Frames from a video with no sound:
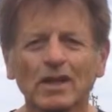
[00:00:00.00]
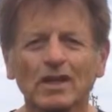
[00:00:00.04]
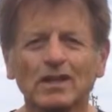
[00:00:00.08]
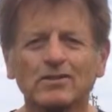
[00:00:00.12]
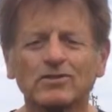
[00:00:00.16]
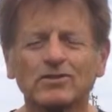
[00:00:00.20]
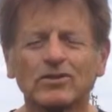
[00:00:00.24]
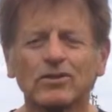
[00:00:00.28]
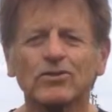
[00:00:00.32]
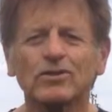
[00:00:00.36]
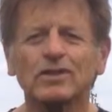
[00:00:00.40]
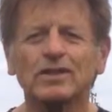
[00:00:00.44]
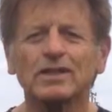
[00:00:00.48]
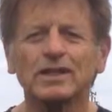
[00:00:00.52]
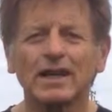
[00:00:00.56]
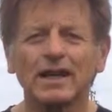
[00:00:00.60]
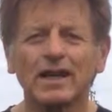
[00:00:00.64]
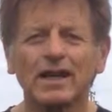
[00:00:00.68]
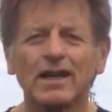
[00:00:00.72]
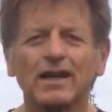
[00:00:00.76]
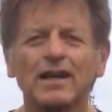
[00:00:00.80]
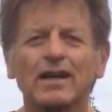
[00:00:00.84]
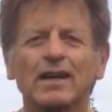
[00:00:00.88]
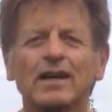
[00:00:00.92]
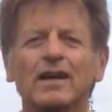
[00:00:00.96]
So
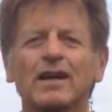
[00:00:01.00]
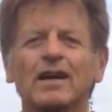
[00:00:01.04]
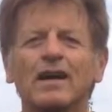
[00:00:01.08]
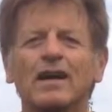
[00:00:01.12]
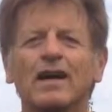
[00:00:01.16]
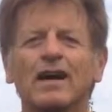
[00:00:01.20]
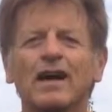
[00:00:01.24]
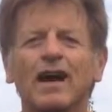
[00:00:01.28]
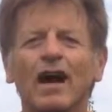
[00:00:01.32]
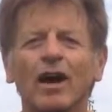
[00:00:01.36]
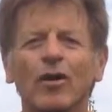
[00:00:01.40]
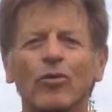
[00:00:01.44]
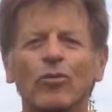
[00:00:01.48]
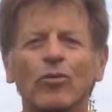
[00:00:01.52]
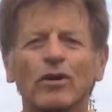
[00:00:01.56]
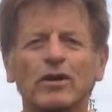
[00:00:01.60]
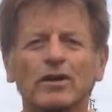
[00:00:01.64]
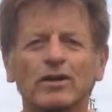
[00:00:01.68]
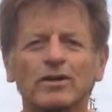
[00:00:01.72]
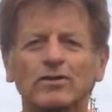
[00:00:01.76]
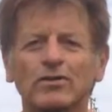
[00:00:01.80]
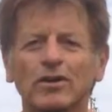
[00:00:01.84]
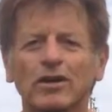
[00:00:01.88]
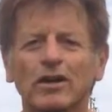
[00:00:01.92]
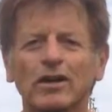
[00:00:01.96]
today I
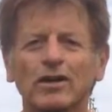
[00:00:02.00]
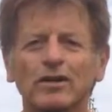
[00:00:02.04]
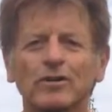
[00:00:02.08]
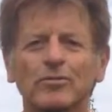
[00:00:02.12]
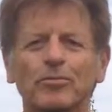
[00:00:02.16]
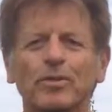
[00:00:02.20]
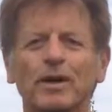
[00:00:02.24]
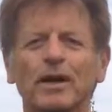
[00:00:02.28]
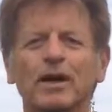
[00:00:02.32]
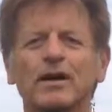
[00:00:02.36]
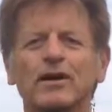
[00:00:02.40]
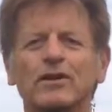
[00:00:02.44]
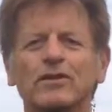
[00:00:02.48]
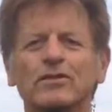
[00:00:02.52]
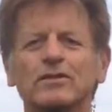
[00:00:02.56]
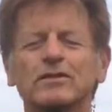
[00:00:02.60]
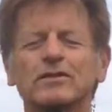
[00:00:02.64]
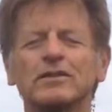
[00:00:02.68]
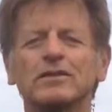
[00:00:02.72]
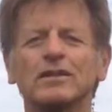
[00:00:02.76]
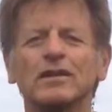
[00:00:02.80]
want to talk about